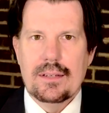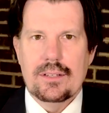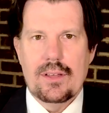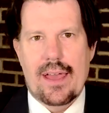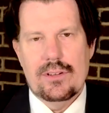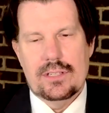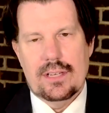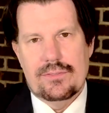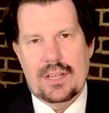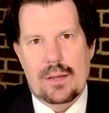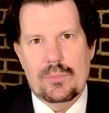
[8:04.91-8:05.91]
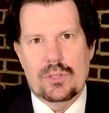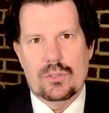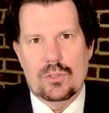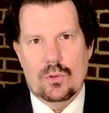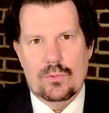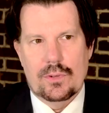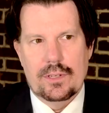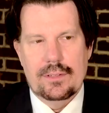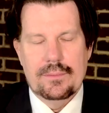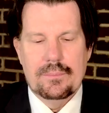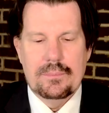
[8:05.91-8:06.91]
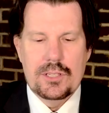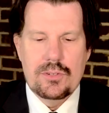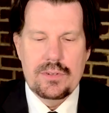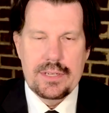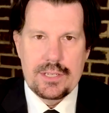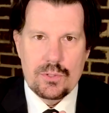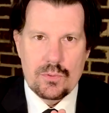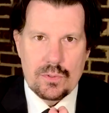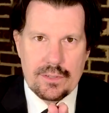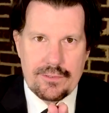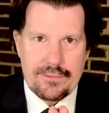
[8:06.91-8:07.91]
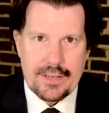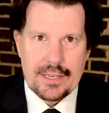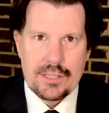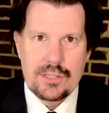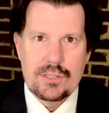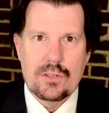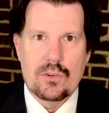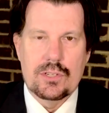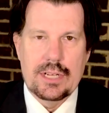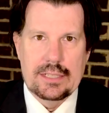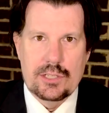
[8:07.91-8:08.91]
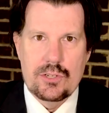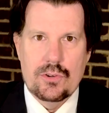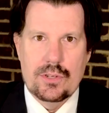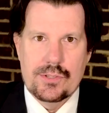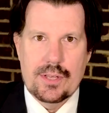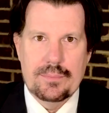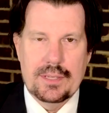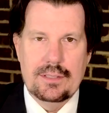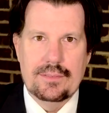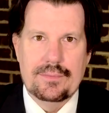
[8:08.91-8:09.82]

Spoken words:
You're having a tough time with your girlfriend, but you need to face or challenge her on something.